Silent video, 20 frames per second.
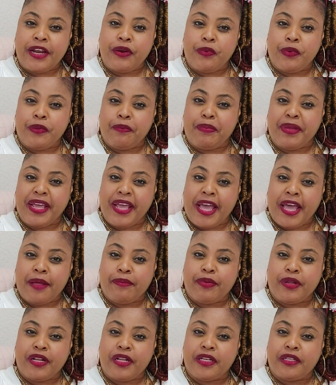it would be
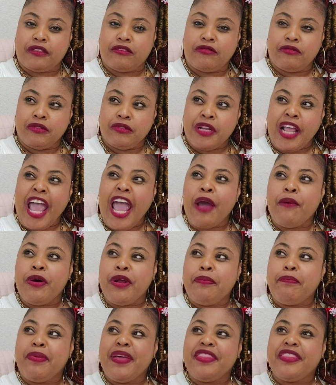
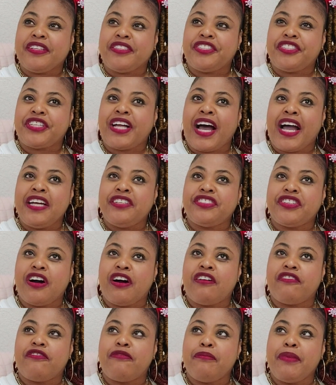the size
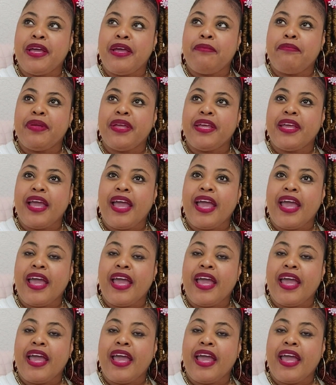of maybe